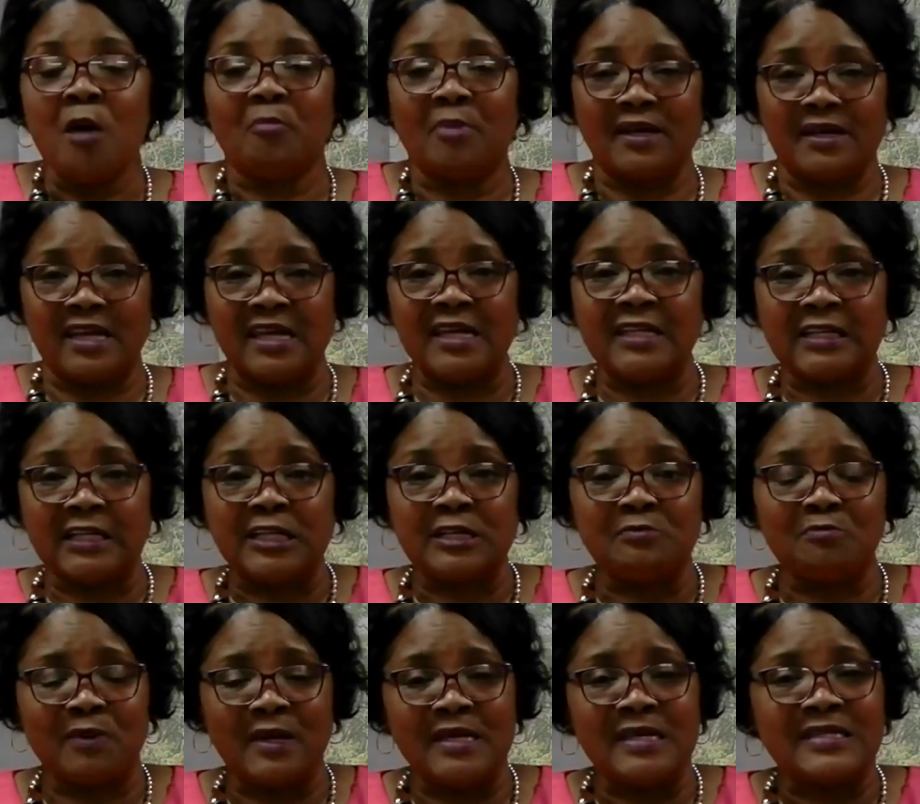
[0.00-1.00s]
but it
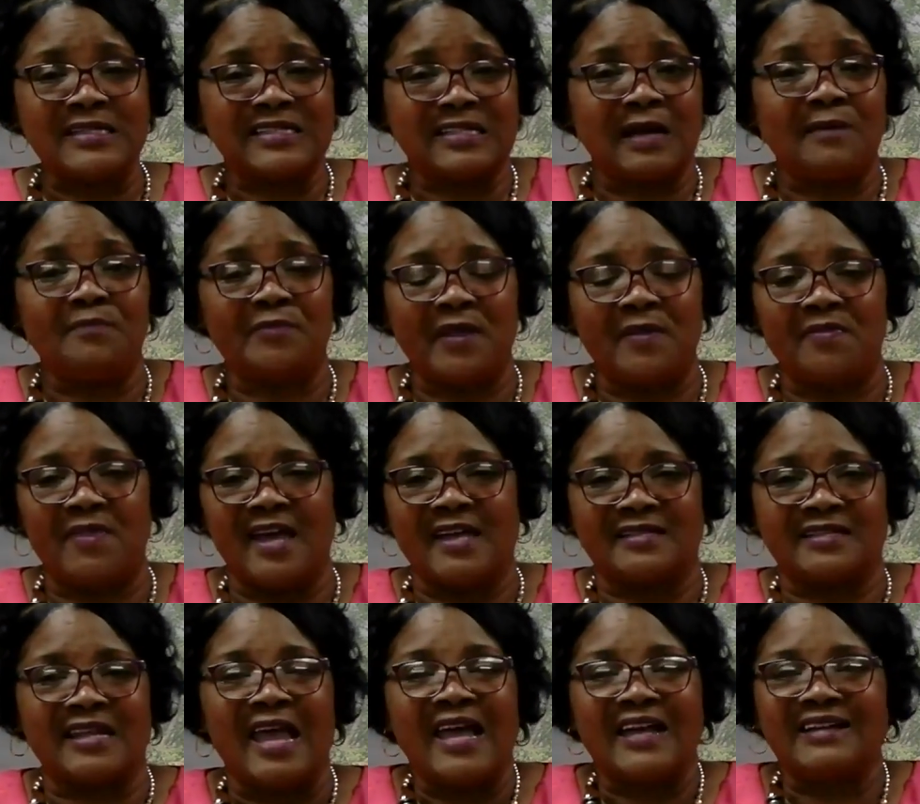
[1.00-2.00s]
could be something
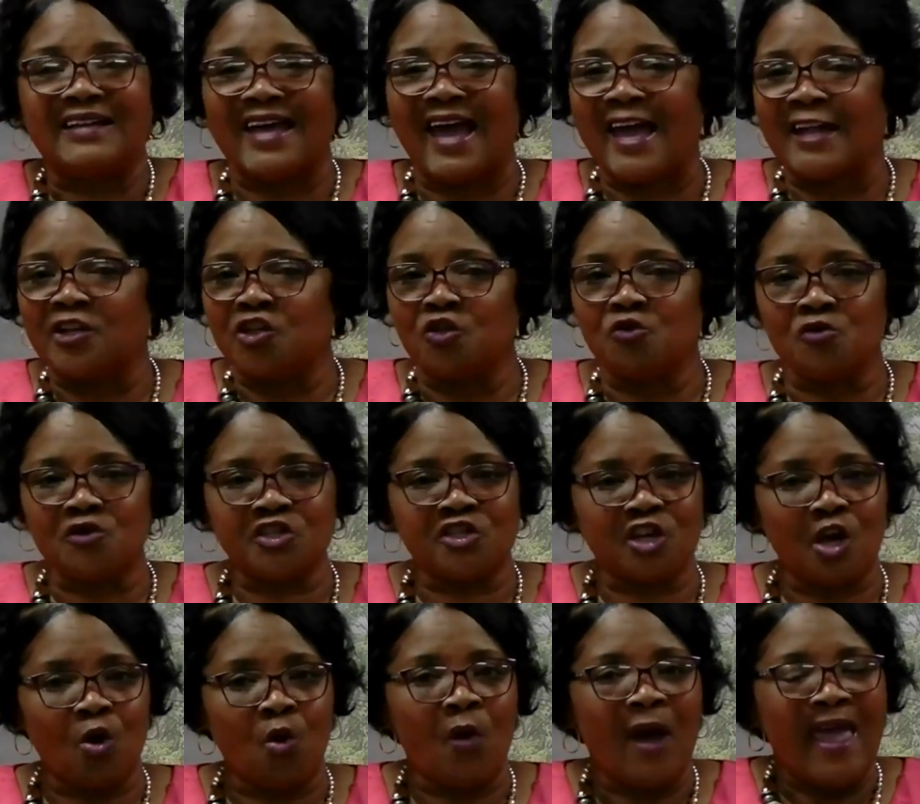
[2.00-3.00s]
that's got you
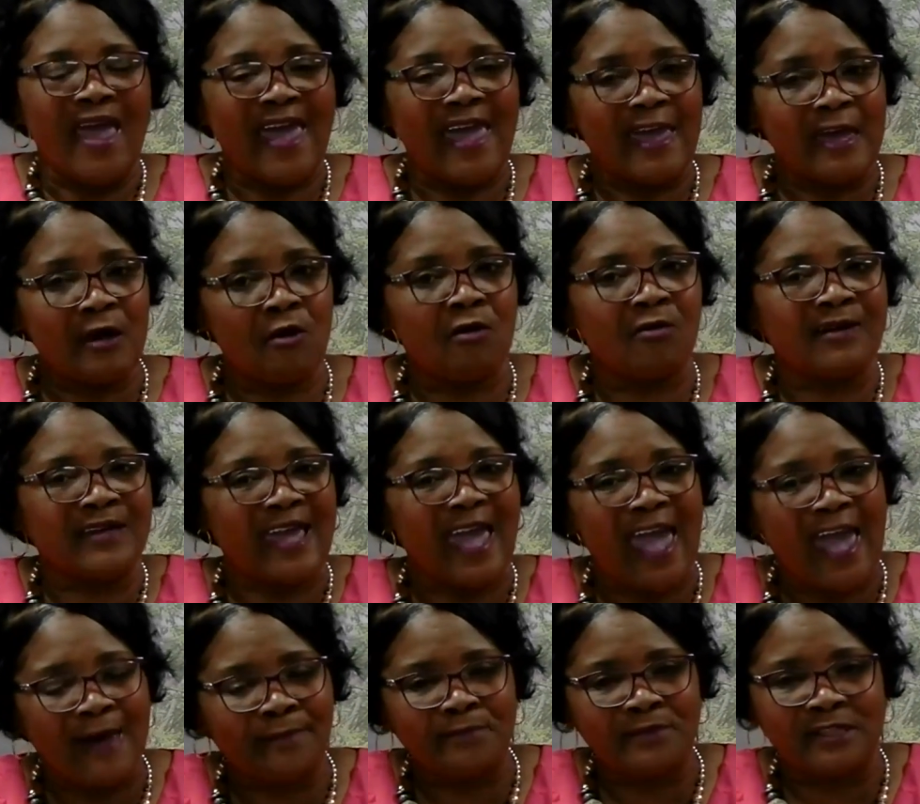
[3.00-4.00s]
so held
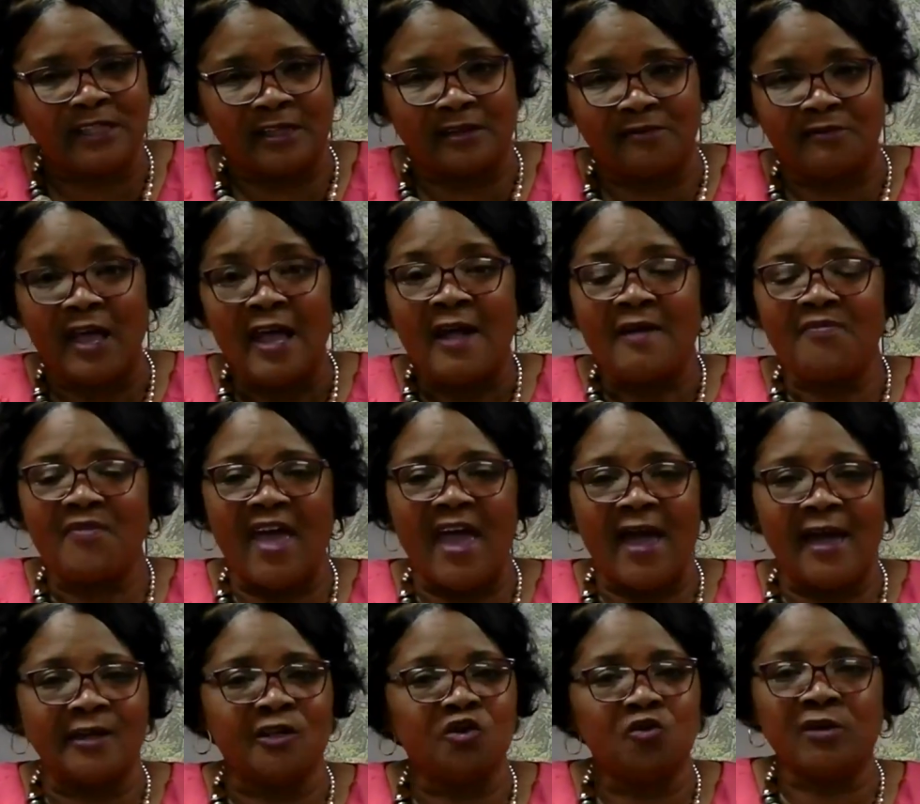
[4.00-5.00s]
captive
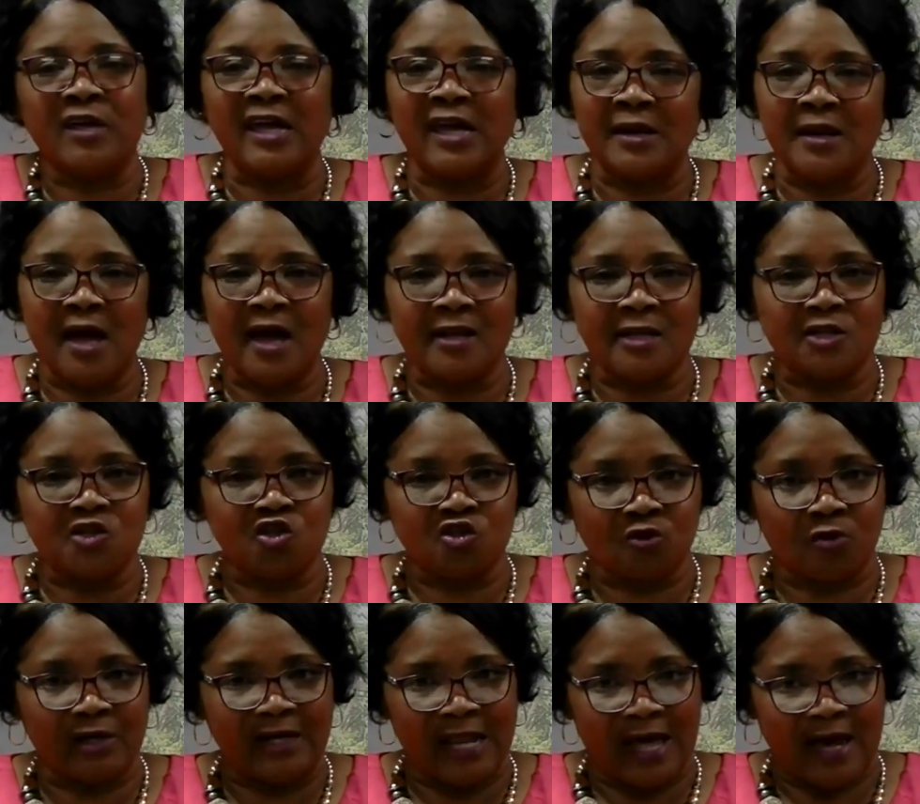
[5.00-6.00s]
that you cannot
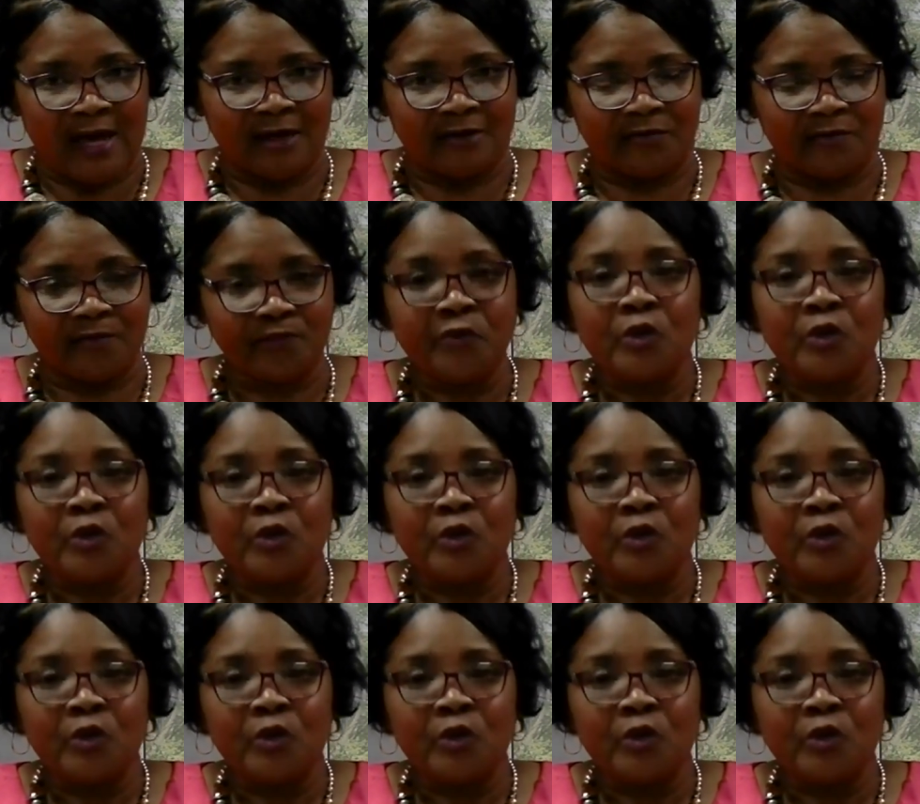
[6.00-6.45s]
enjoy life.